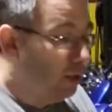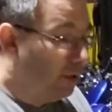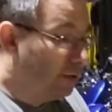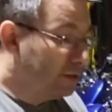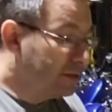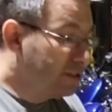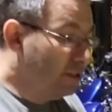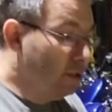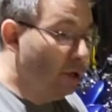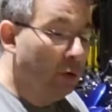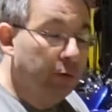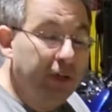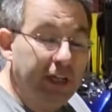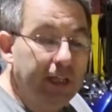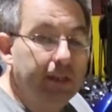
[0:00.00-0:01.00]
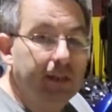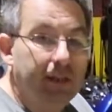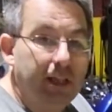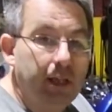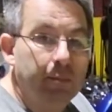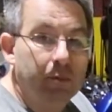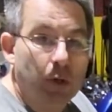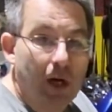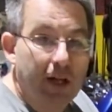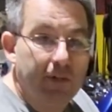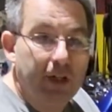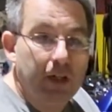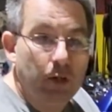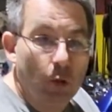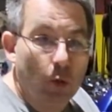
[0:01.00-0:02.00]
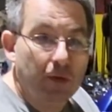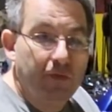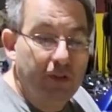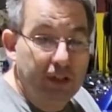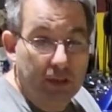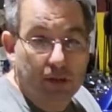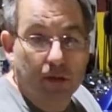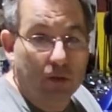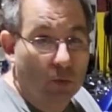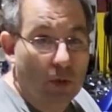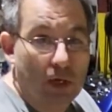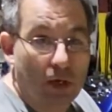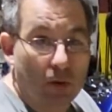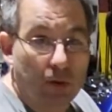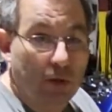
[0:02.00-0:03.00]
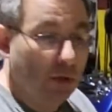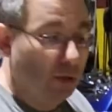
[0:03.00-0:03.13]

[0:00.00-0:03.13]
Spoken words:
There's no need to keep driving your vehicle around